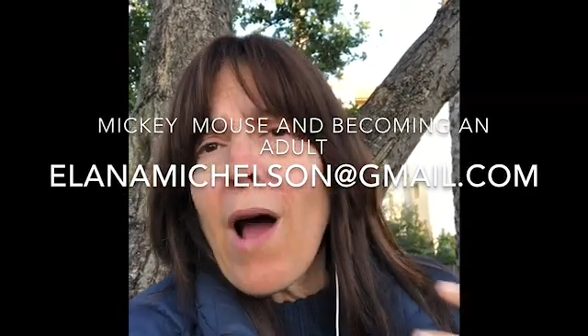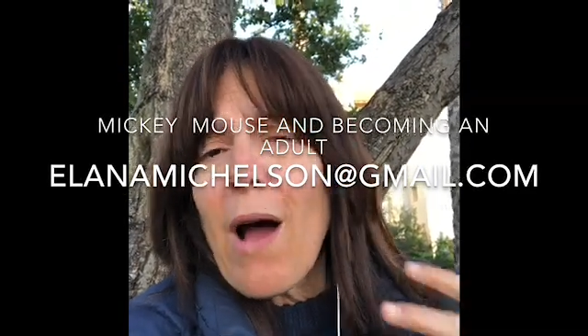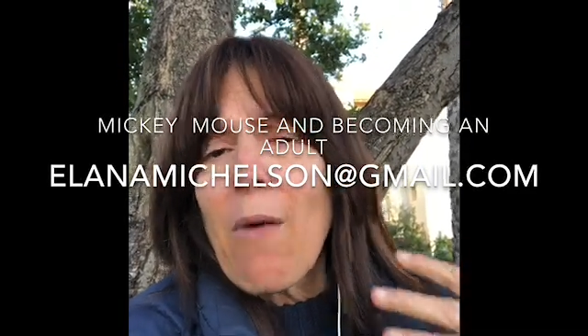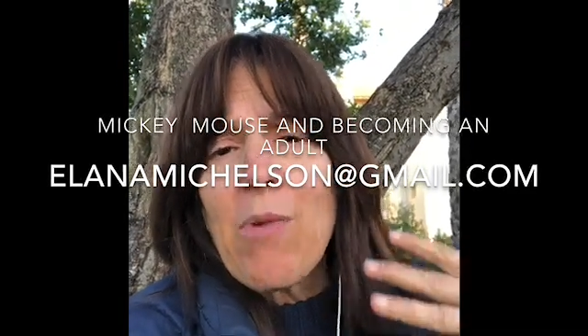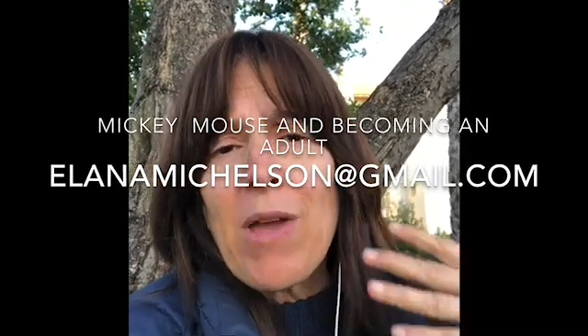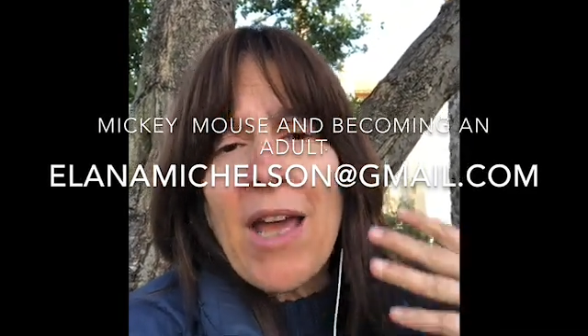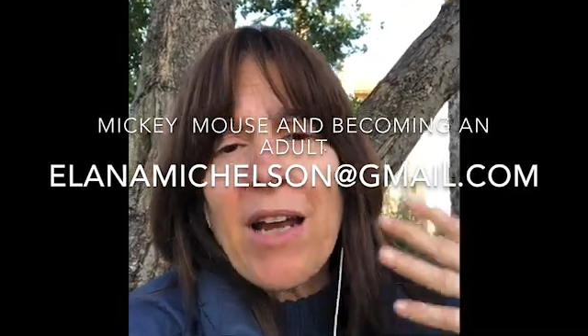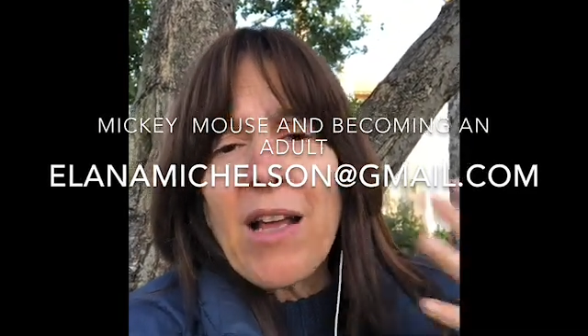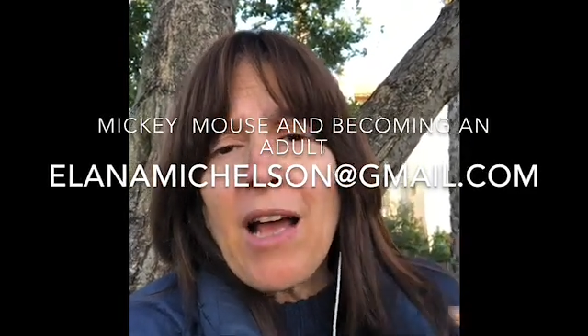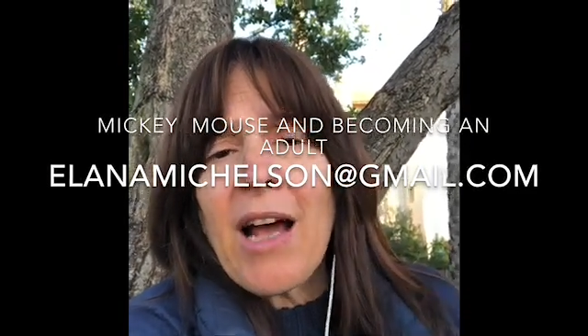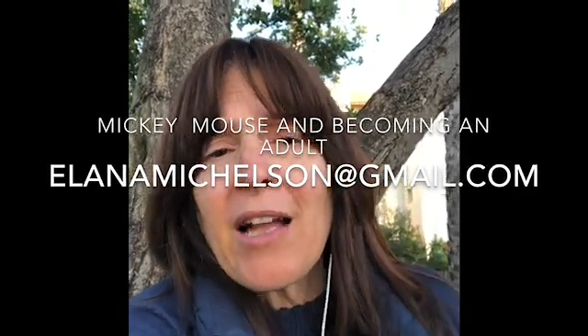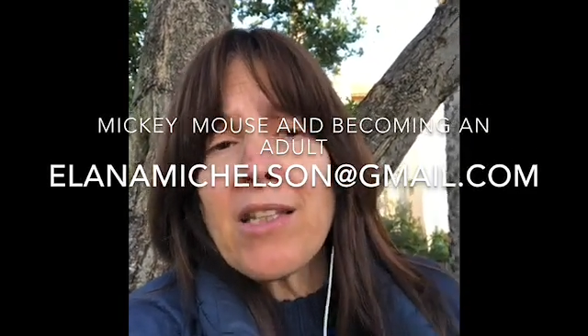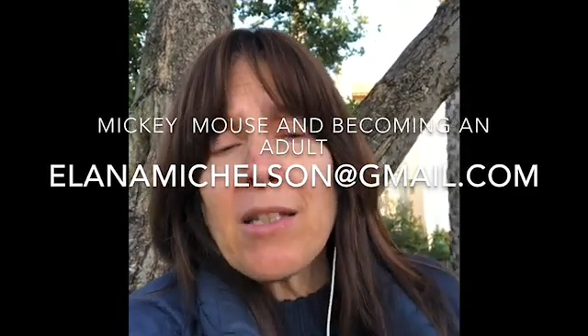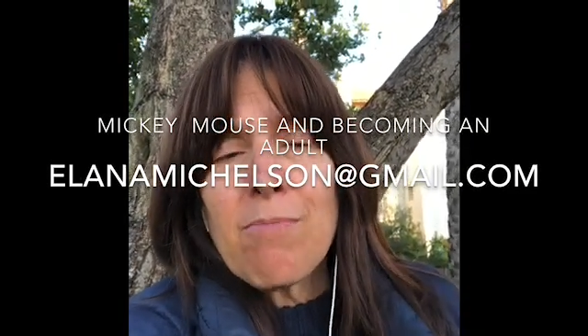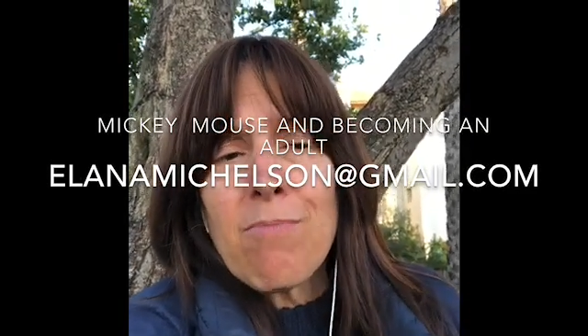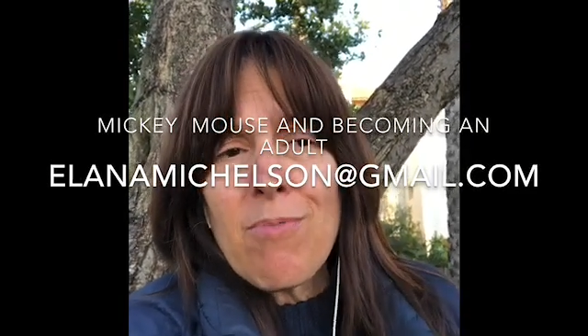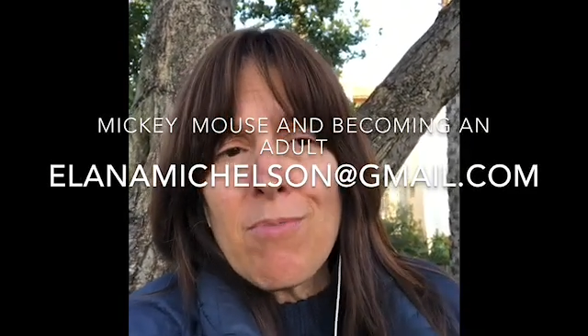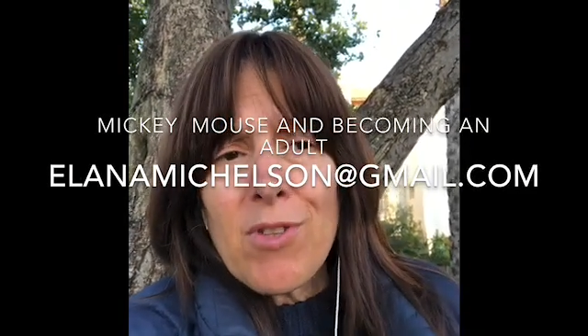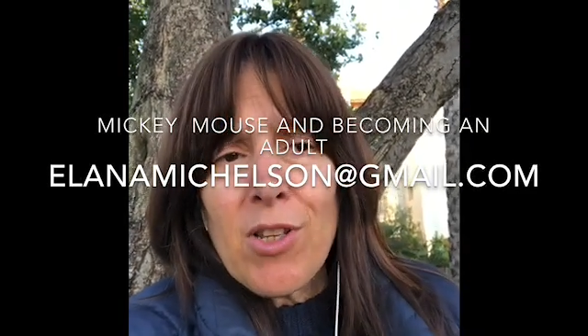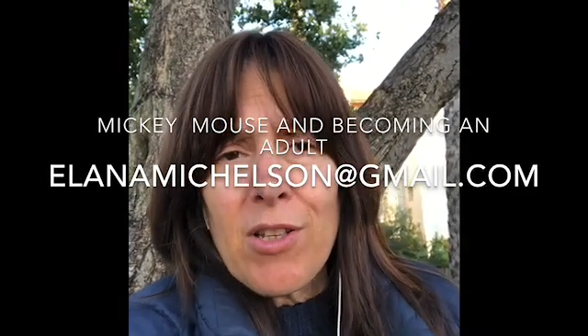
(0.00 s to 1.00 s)
we had gone
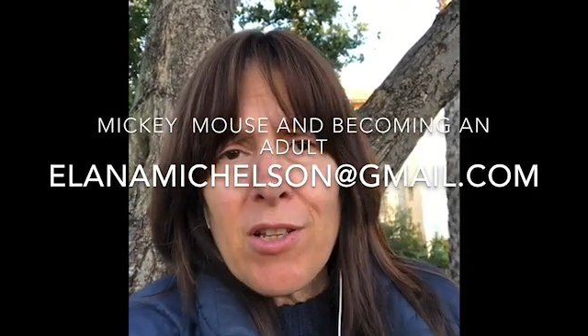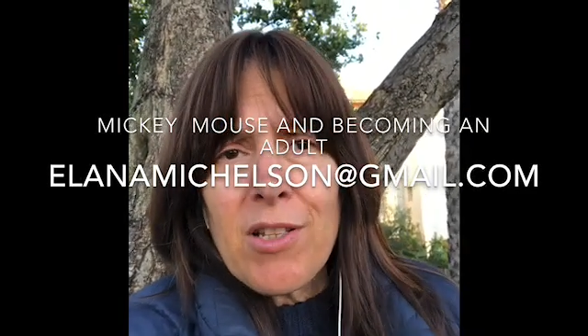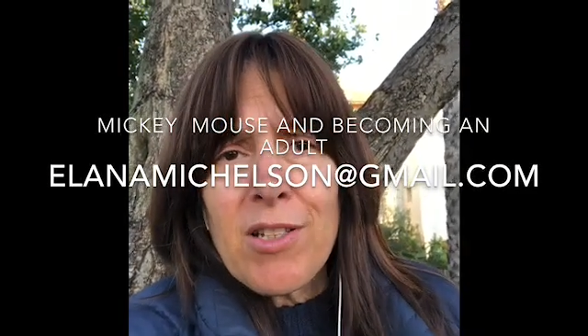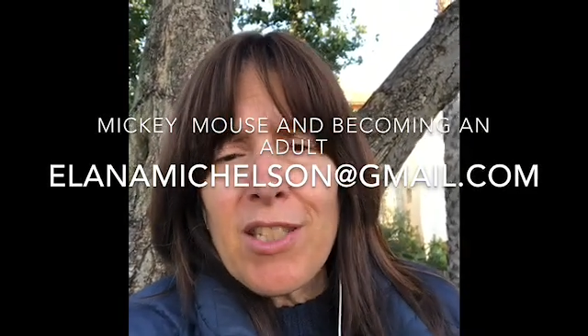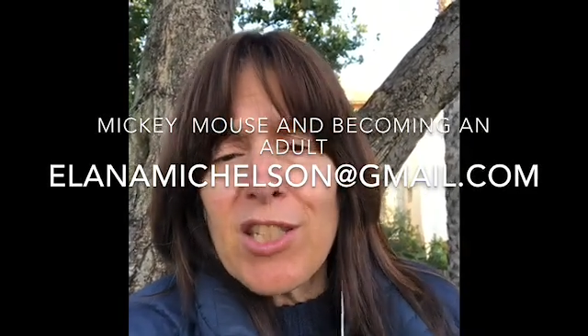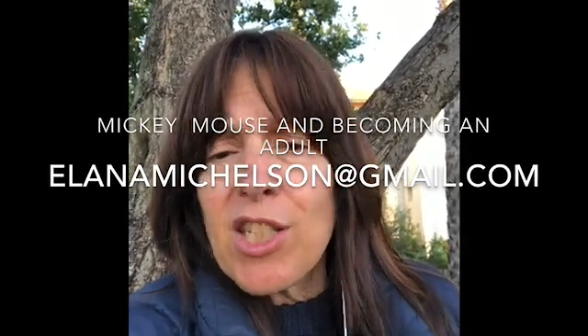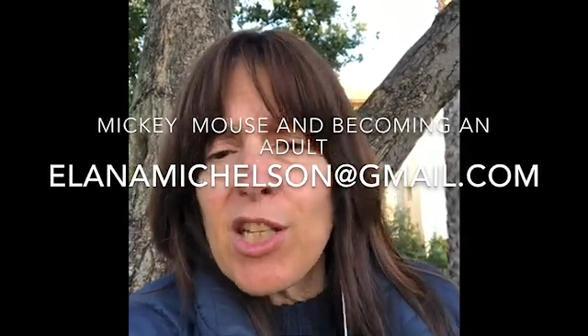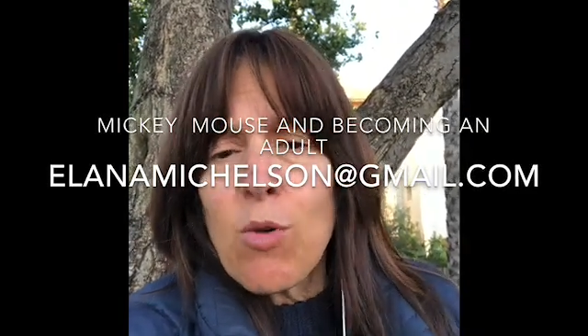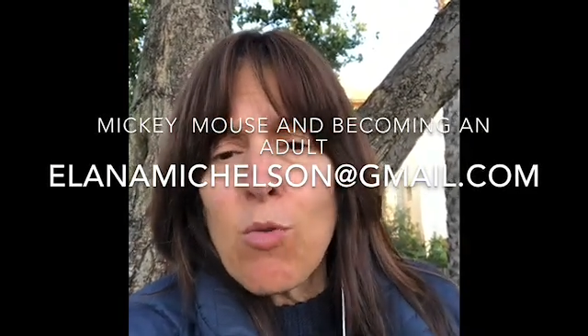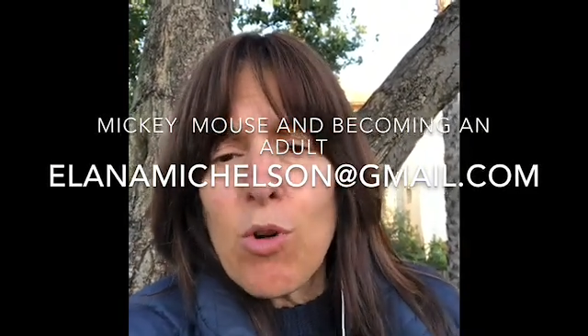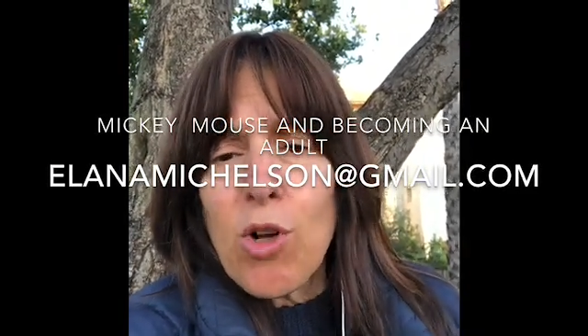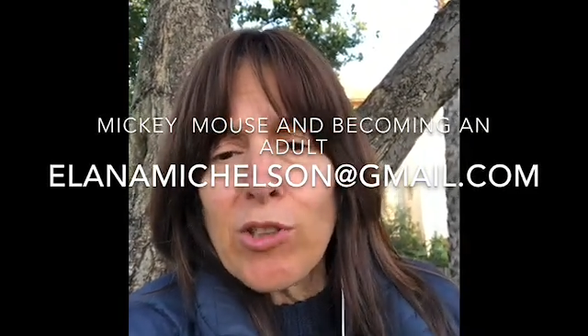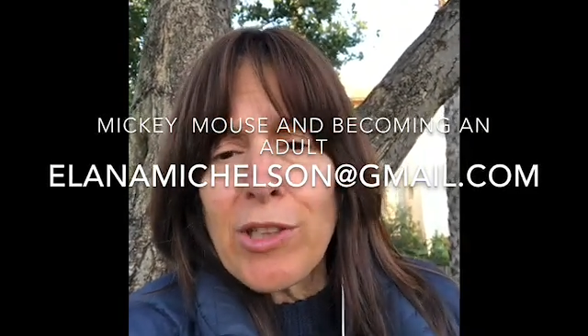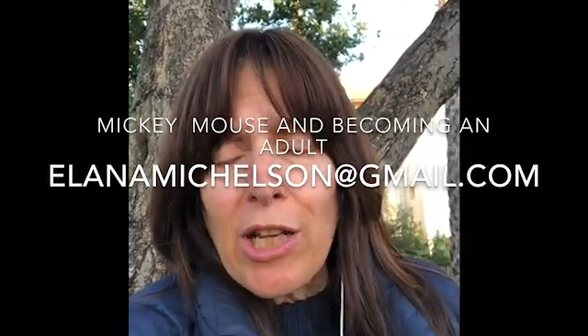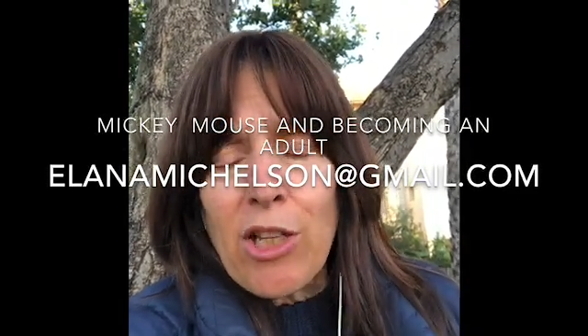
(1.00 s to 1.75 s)
to Disney World.